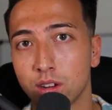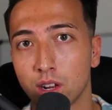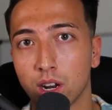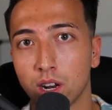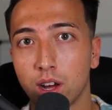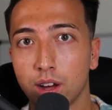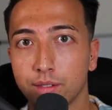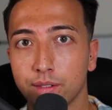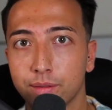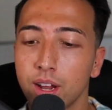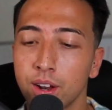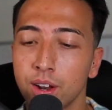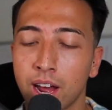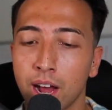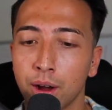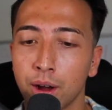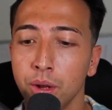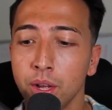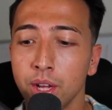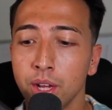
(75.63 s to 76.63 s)
of your life.
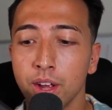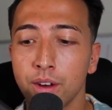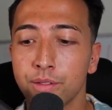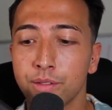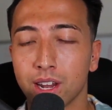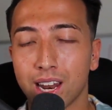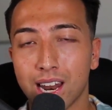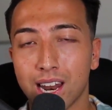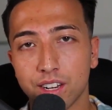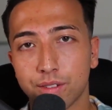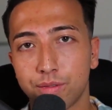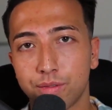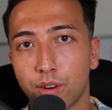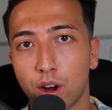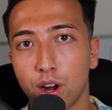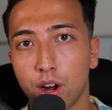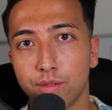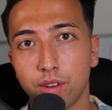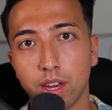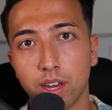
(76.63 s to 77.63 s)
Now, for the last
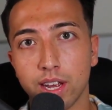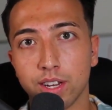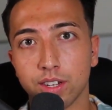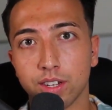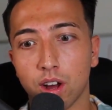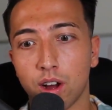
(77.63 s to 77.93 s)
five years,